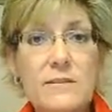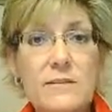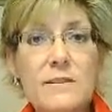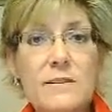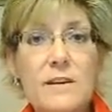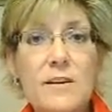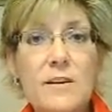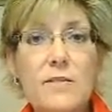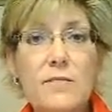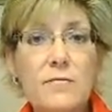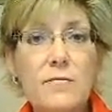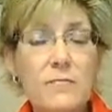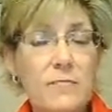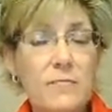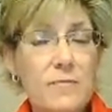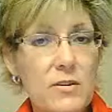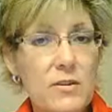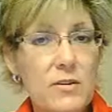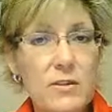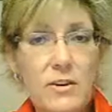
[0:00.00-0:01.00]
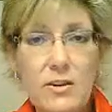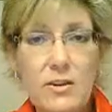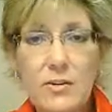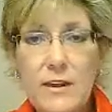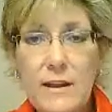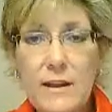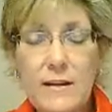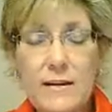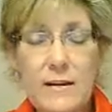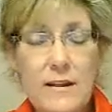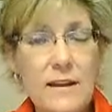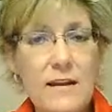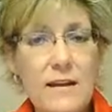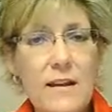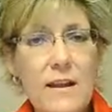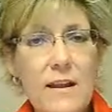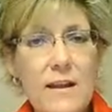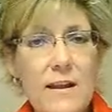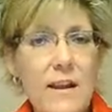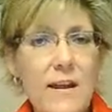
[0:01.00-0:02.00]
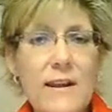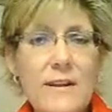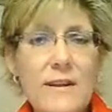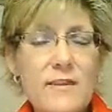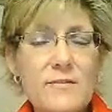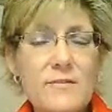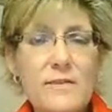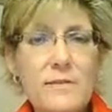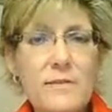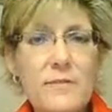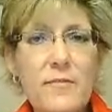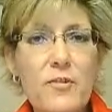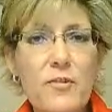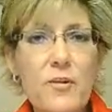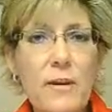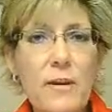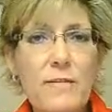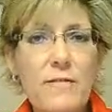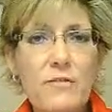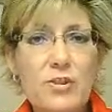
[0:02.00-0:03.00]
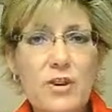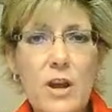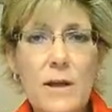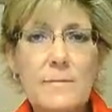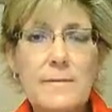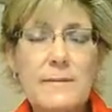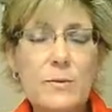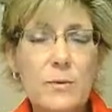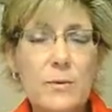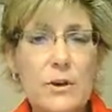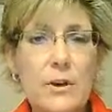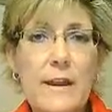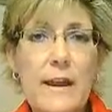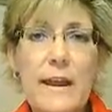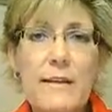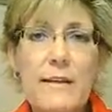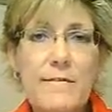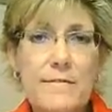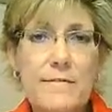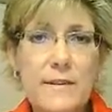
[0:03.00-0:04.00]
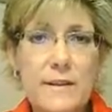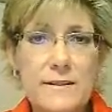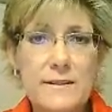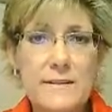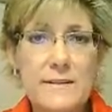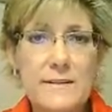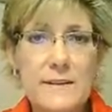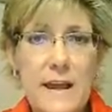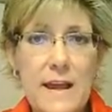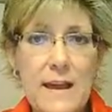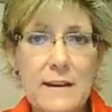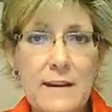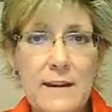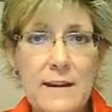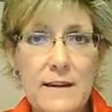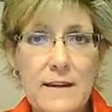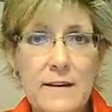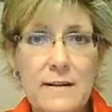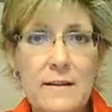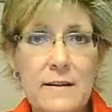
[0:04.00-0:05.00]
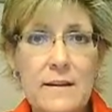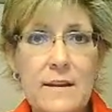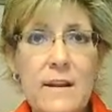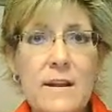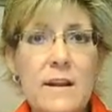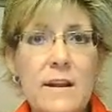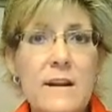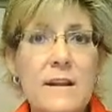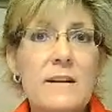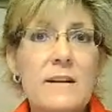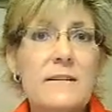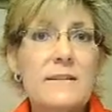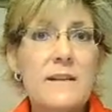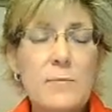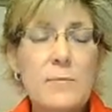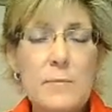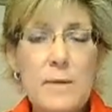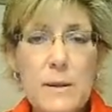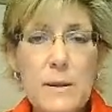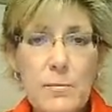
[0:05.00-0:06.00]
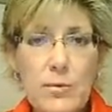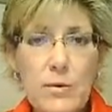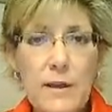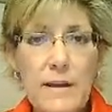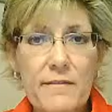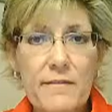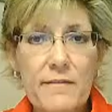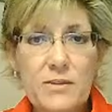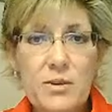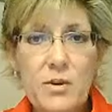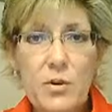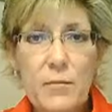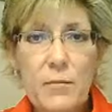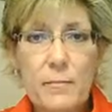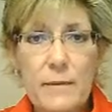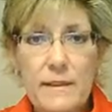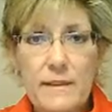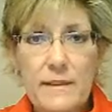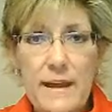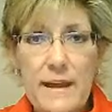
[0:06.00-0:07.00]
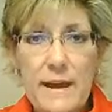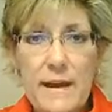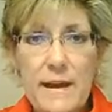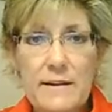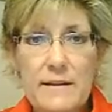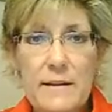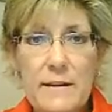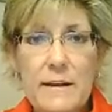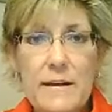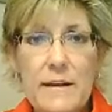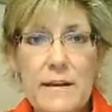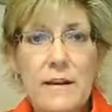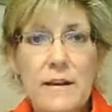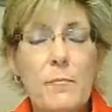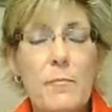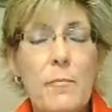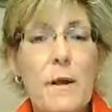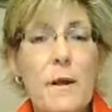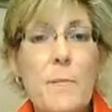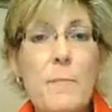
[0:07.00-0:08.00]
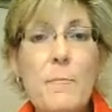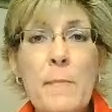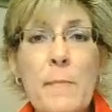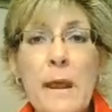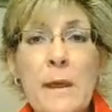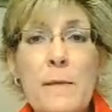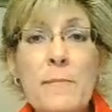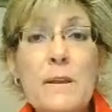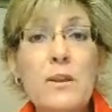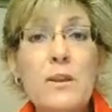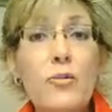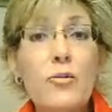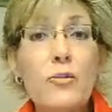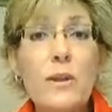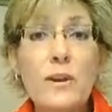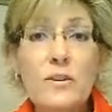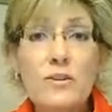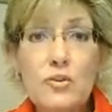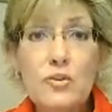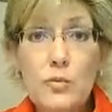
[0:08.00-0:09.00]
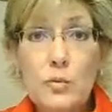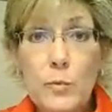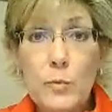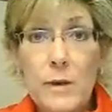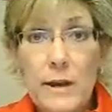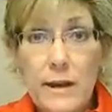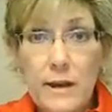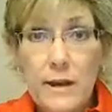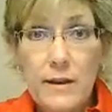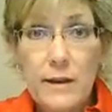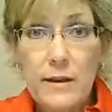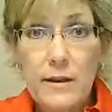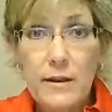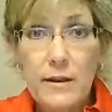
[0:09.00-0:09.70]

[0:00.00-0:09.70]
So, and I know some of you have jobs where you can't fit a snack in. Some people have told me that. But maybe you can drink.